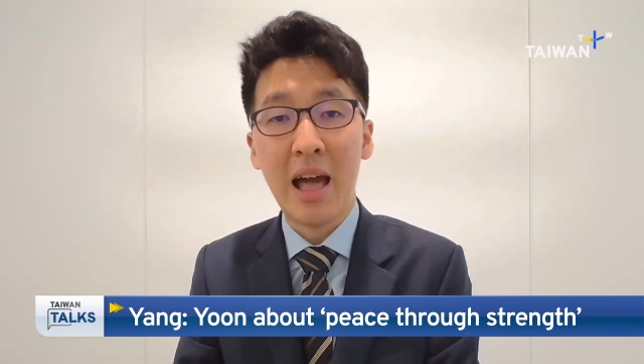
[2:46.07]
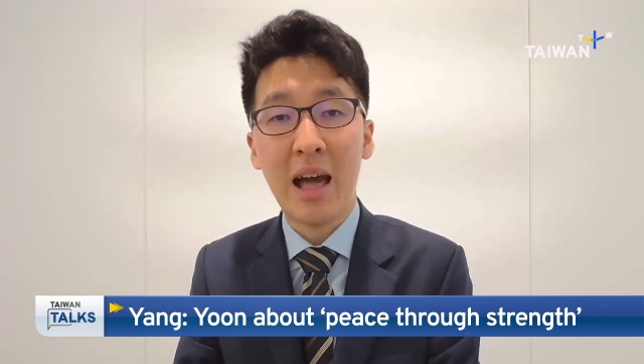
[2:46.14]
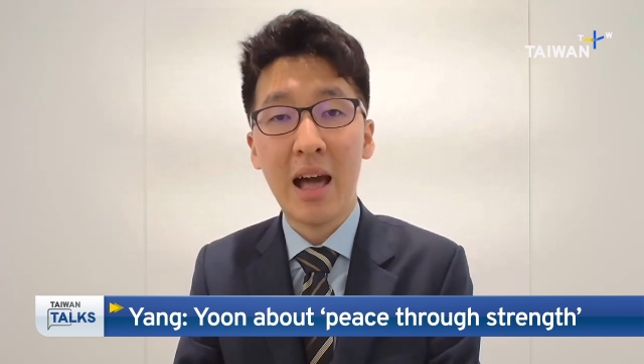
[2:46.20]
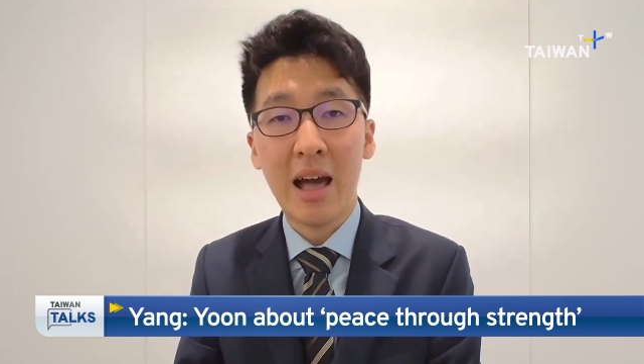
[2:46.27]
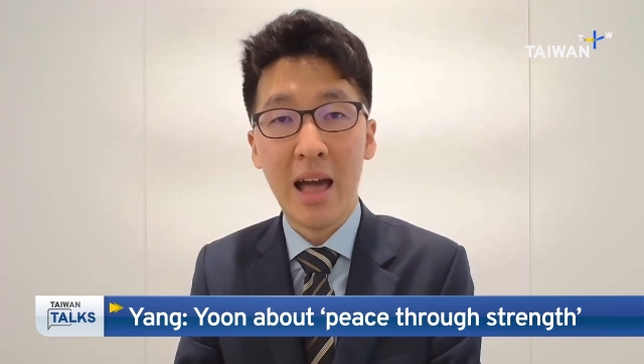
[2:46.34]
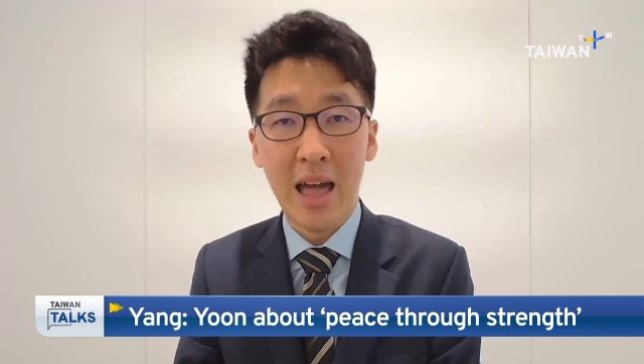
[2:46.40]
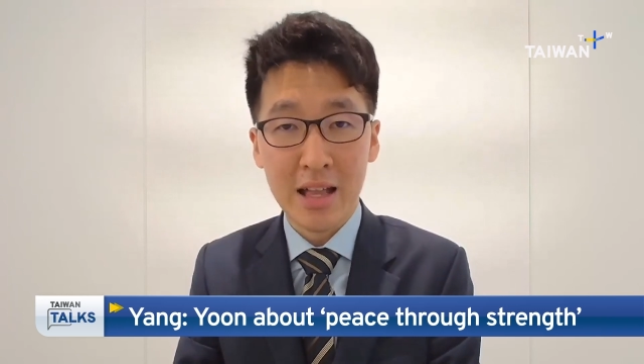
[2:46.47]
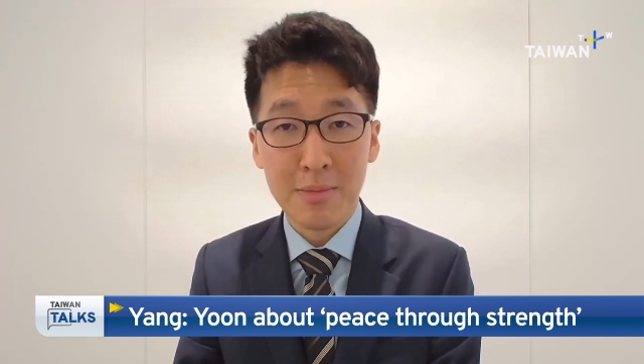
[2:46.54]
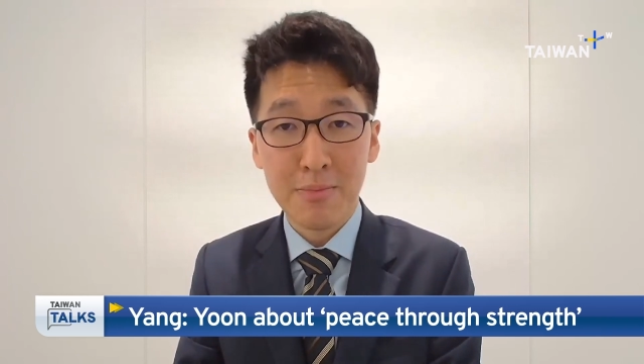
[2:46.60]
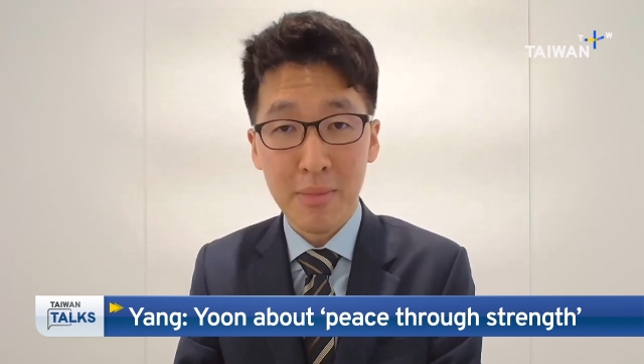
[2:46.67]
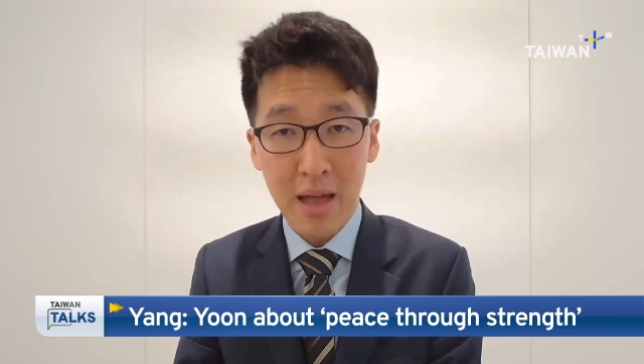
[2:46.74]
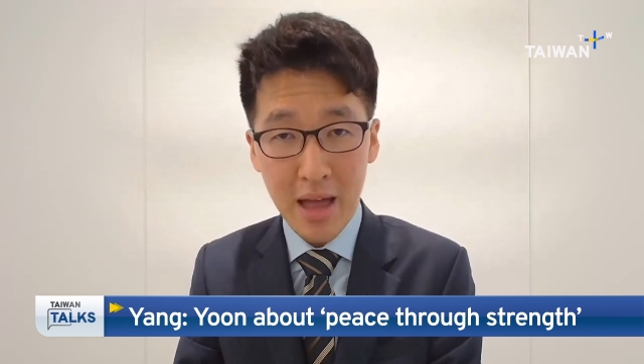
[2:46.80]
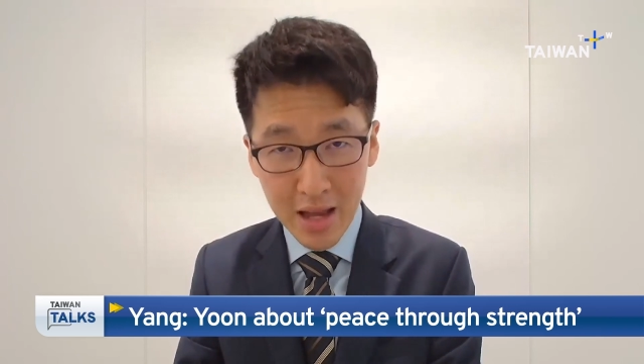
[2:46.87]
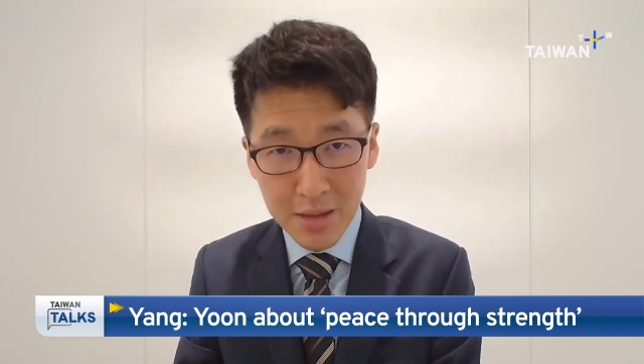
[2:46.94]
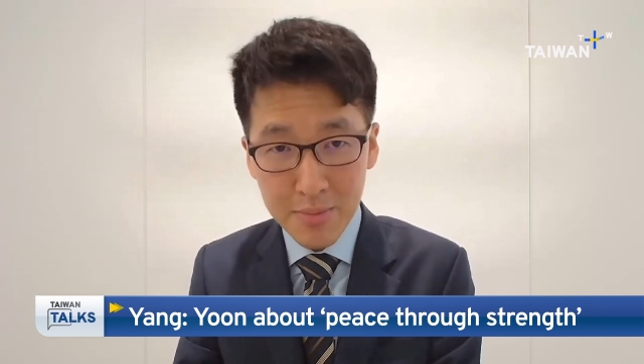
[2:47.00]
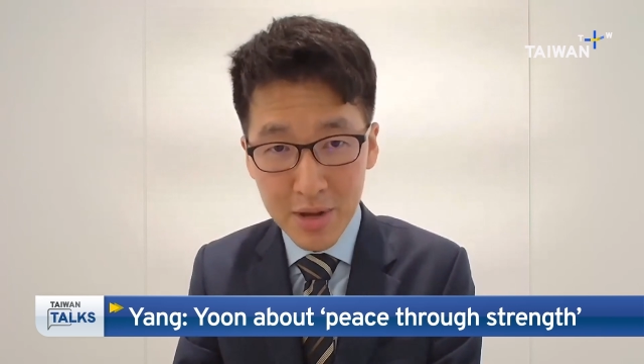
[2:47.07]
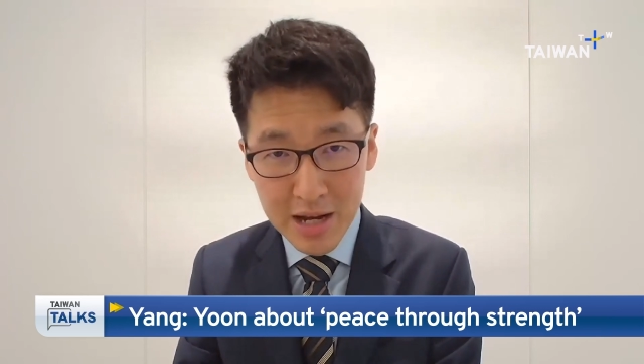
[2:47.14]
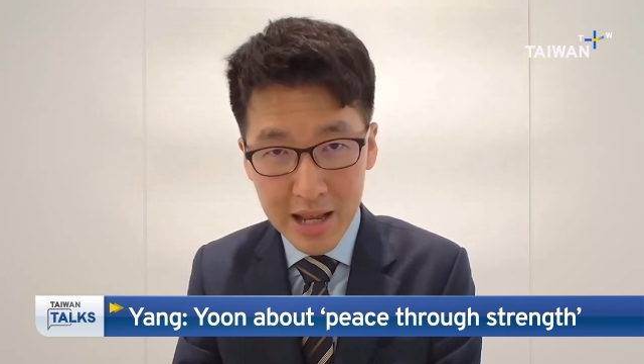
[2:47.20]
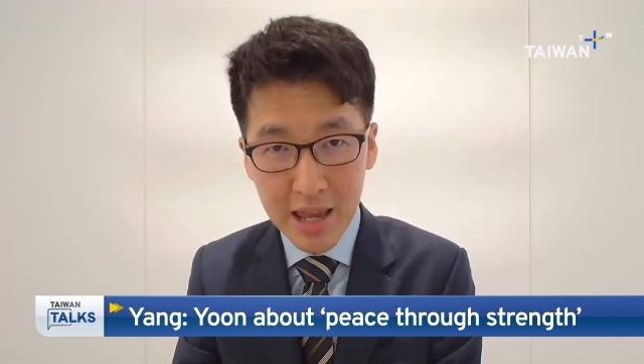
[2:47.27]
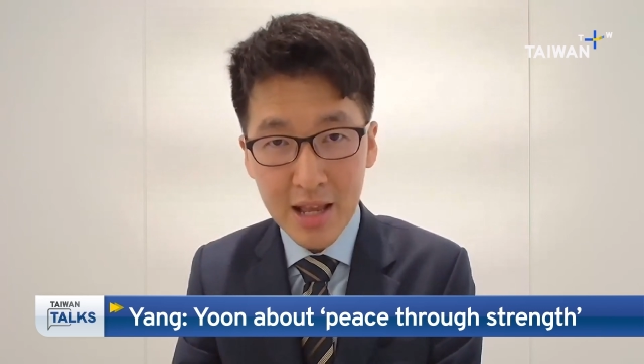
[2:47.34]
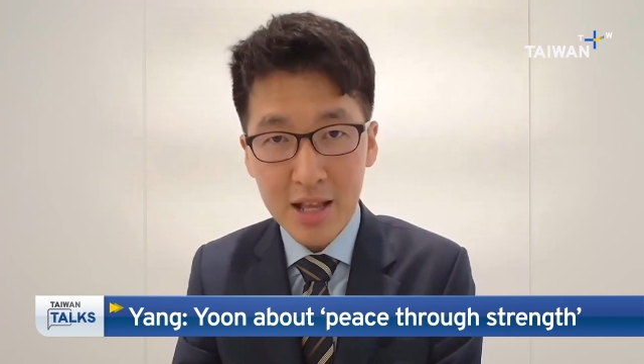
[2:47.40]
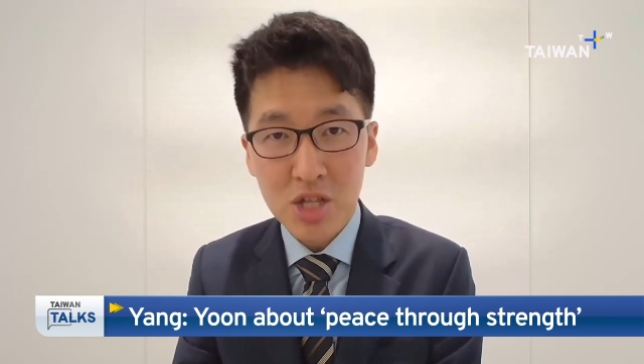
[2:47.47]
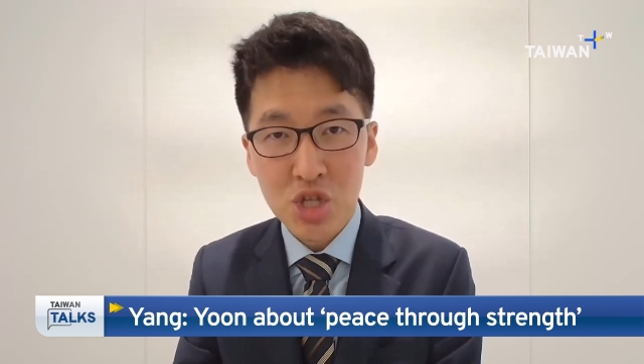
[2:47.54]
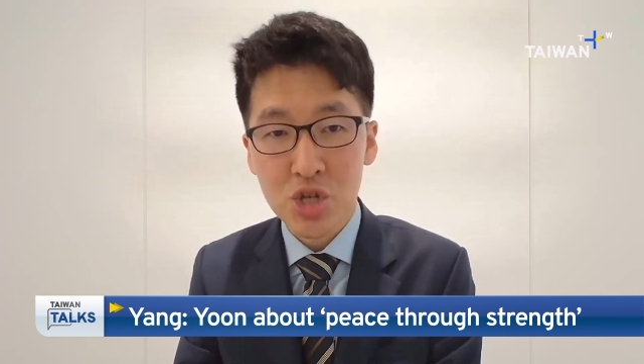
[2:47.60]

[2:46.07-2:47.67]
enmity